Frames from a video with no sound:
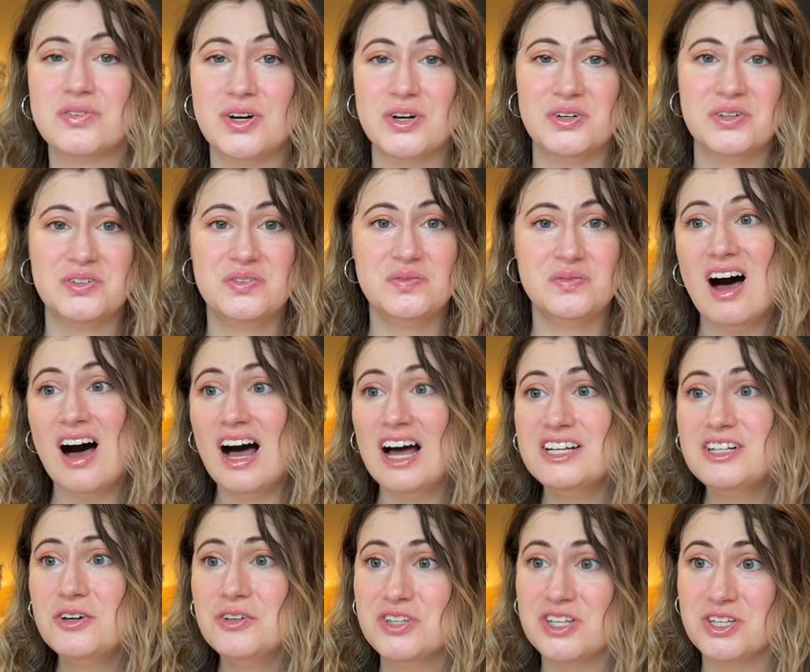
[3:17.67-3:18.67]
wrote, I
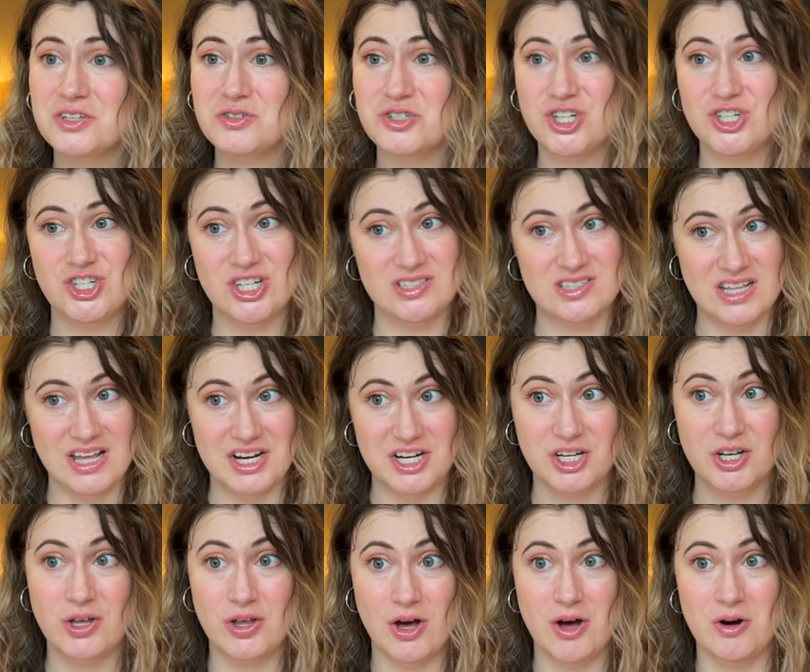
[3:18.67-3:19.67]
don't think you should just let
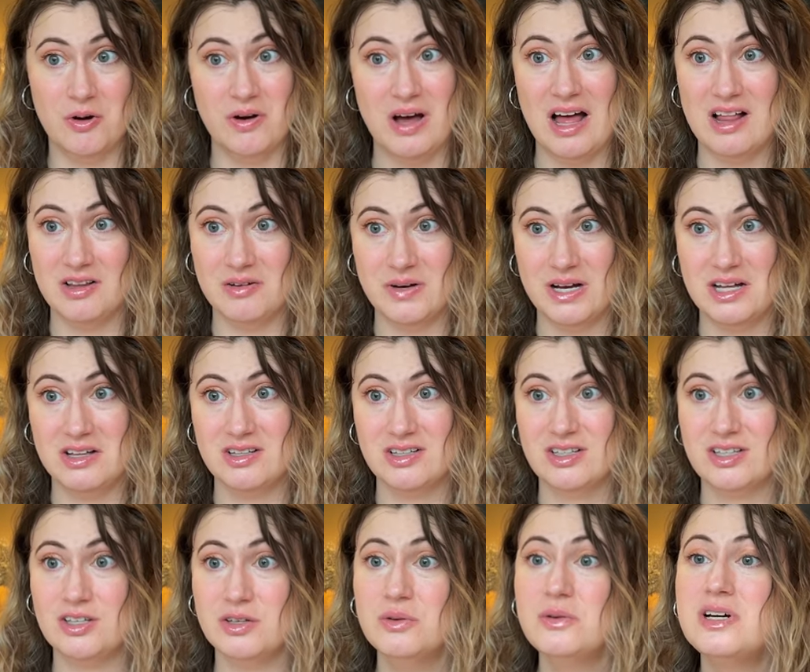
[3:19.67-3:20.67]
it go, lol.
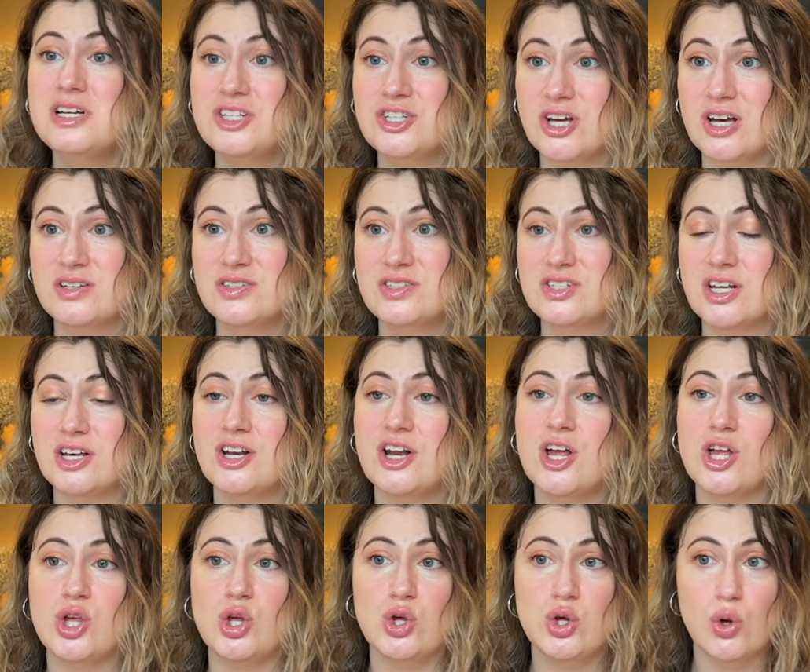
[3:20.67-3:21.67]
You adjusted
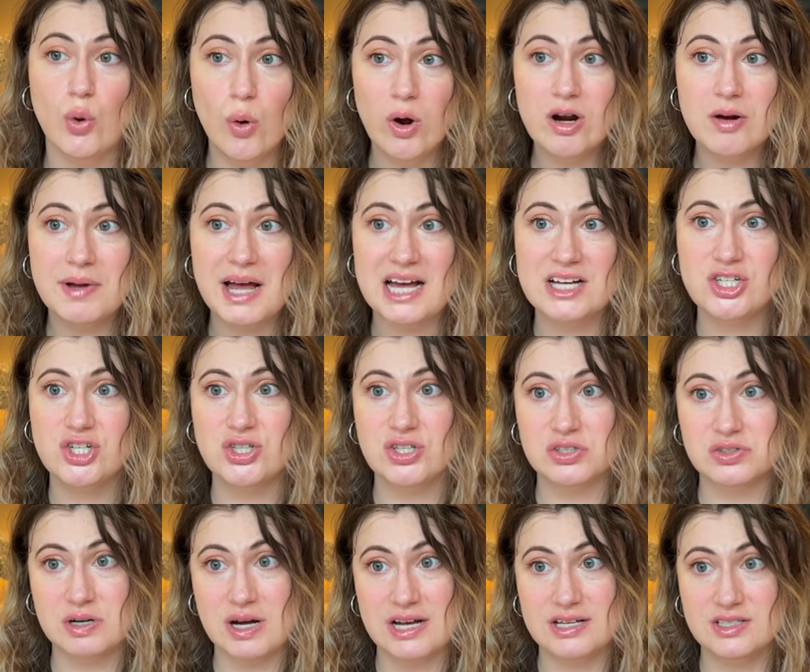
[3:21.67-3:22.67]
your
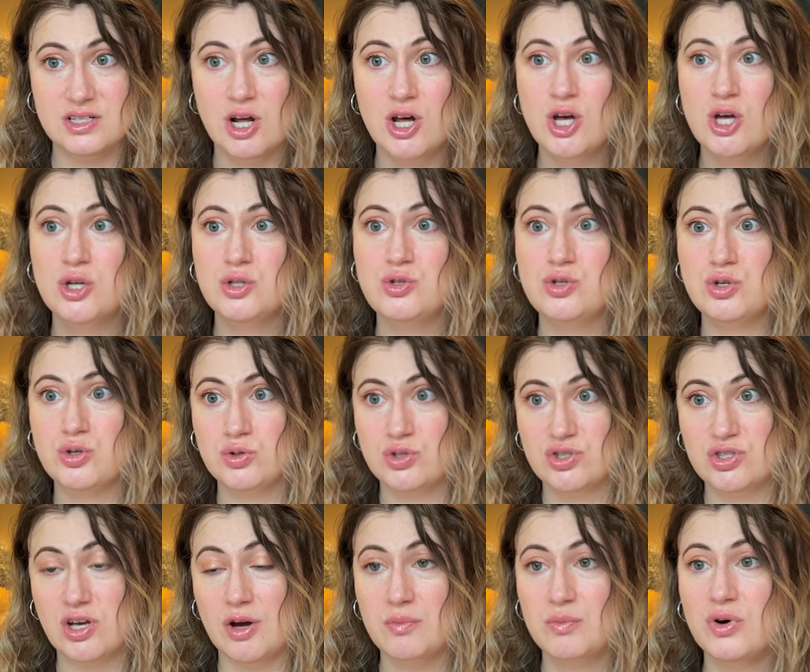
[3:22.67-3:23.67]
bachelorette to
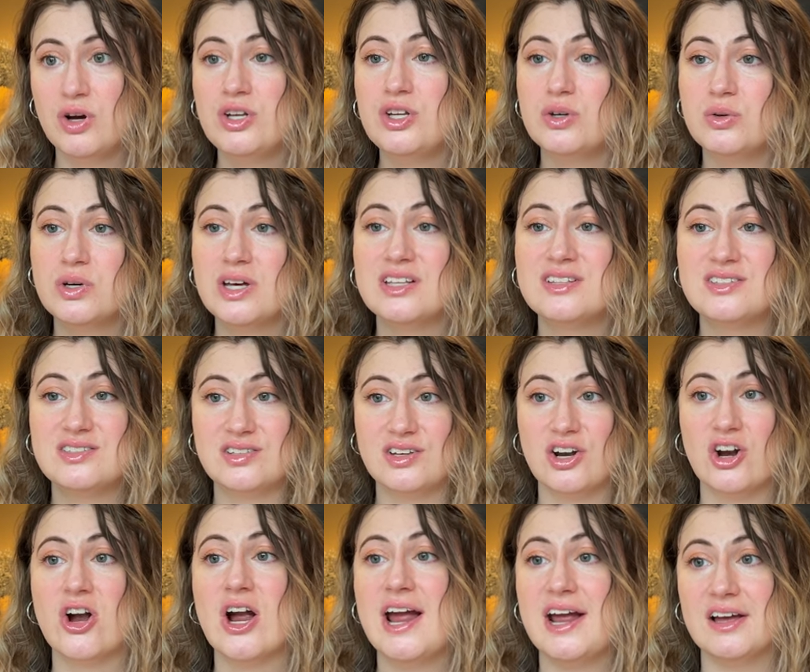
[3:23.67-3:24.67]
someone you
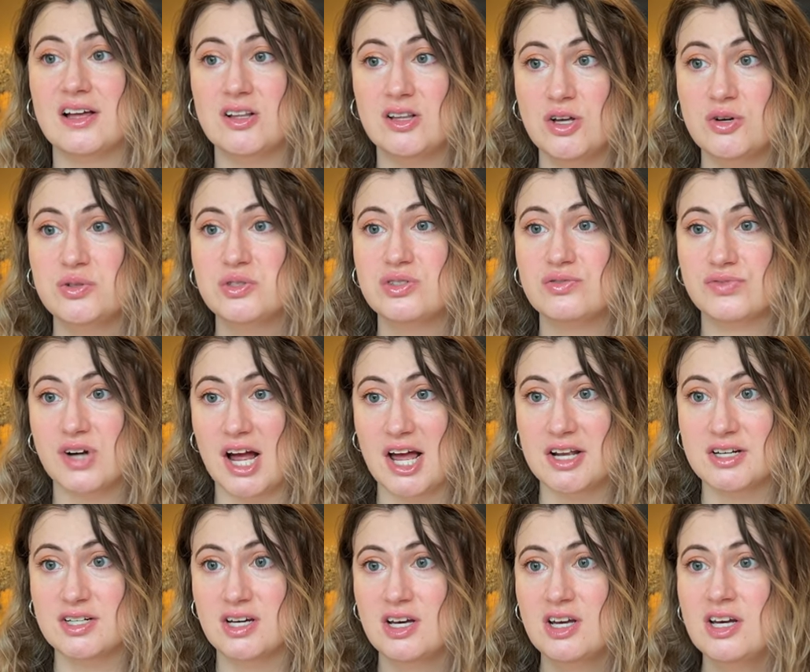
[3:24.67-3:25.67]
consider a close
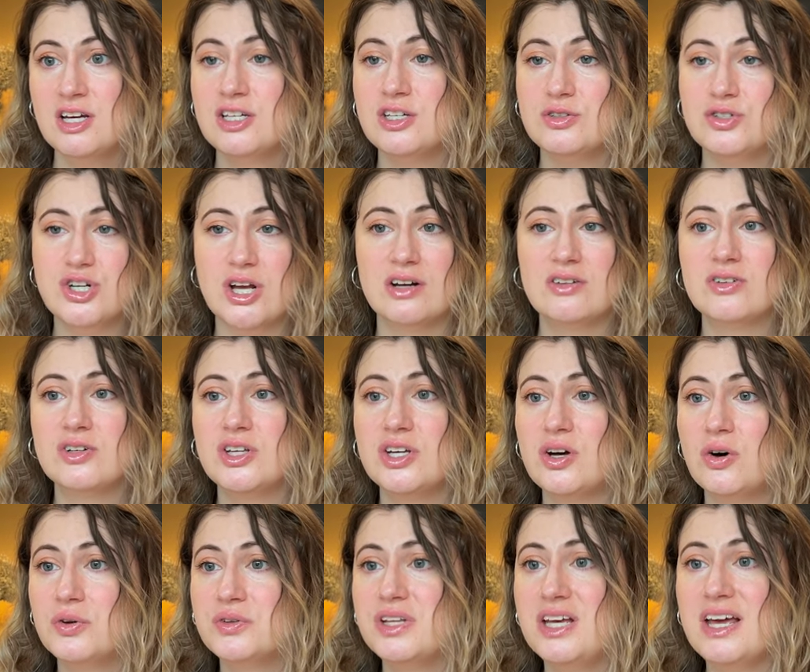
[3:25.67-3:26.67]
friend. You generally
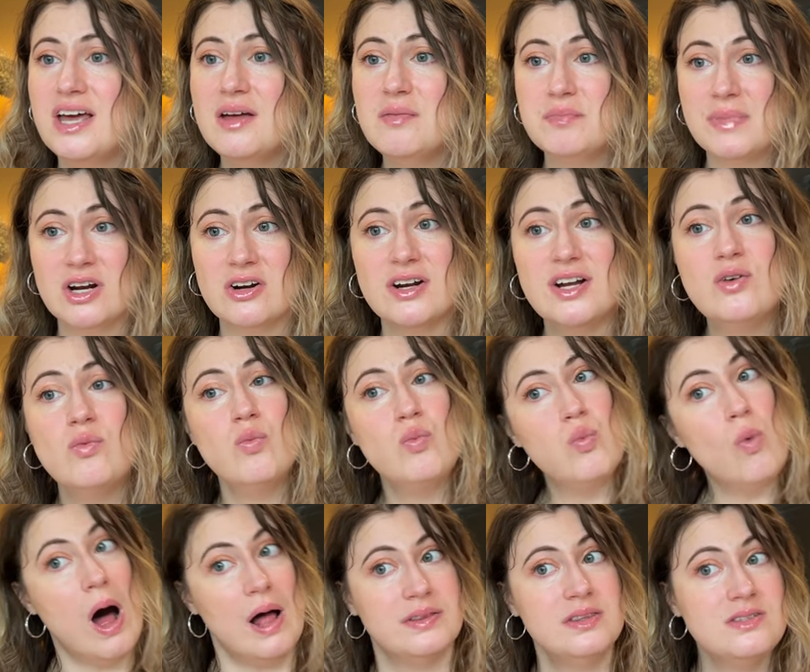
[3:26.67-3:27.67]
only get married
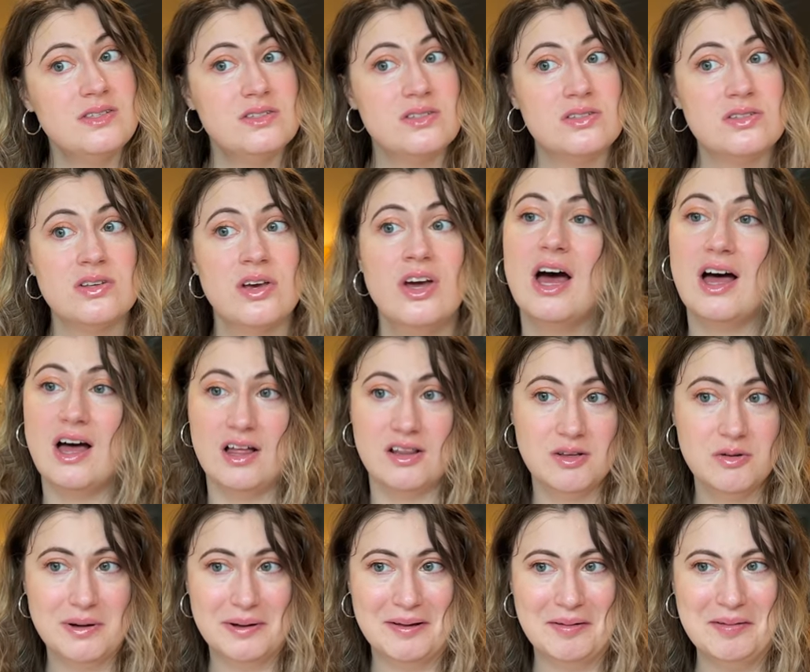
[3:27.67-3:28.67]
once,
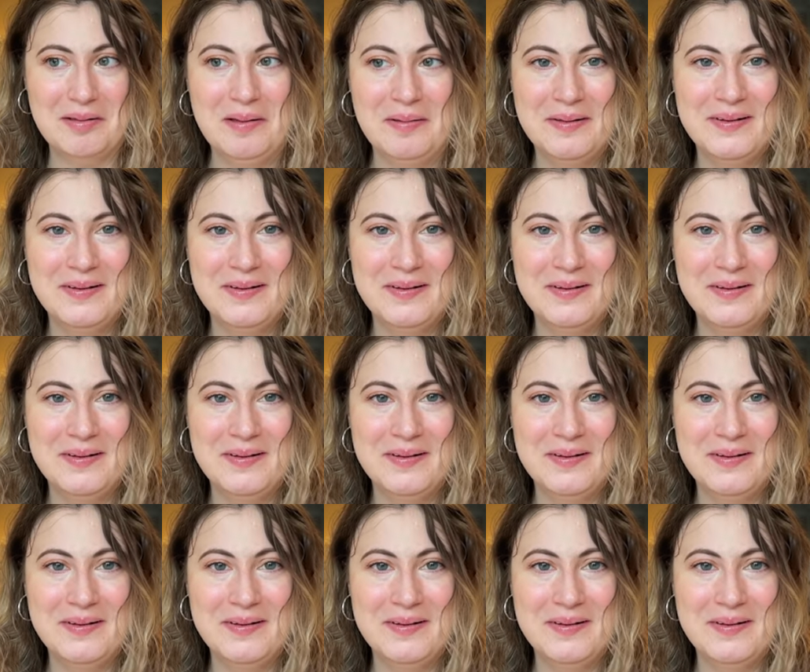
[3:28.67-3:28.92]
lol.